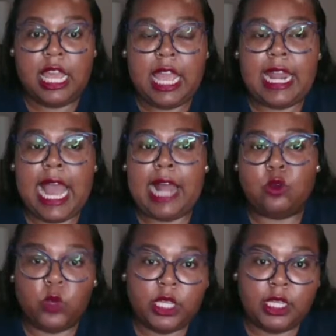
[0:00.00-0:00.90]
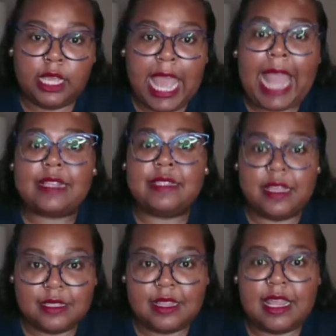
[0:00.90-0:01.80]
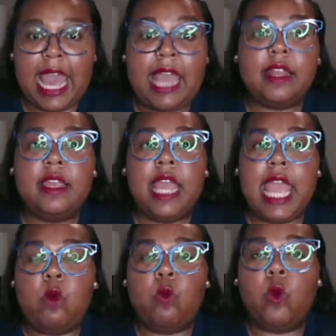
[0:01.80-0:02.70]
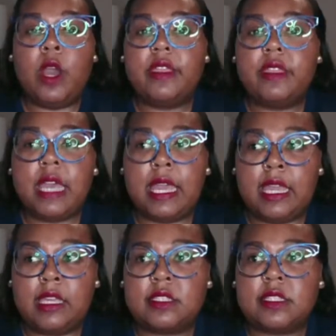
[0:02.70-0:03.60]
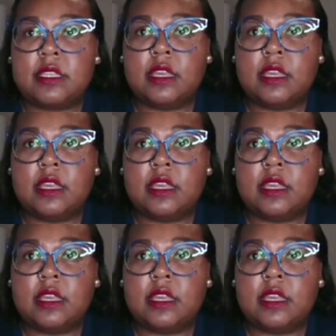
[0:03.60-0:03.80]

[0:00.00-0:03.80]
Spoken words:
and how do we access that, and what things